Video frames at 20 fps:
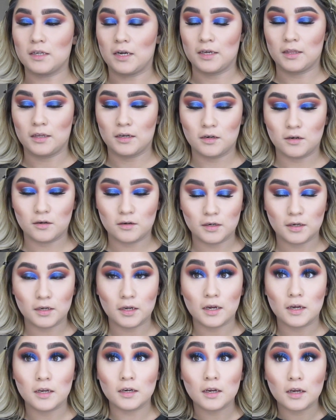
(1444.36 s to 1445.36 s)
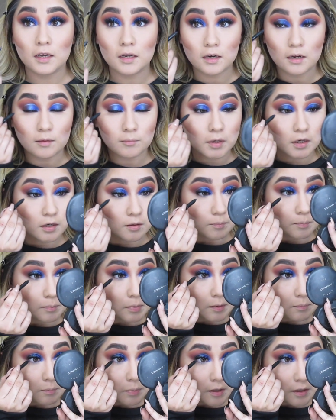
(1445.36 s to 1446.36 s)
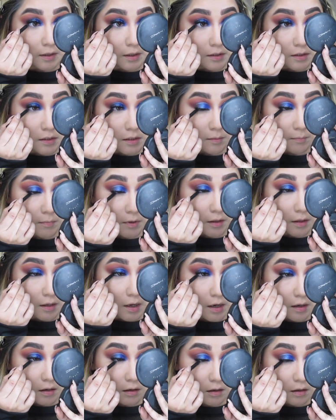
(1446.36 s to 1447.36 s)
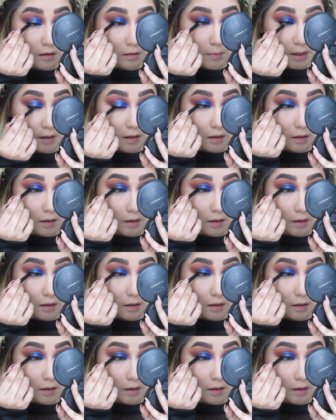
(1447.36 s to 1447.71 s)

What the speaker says: eyeliner again, and I'm gonna be putting some of that on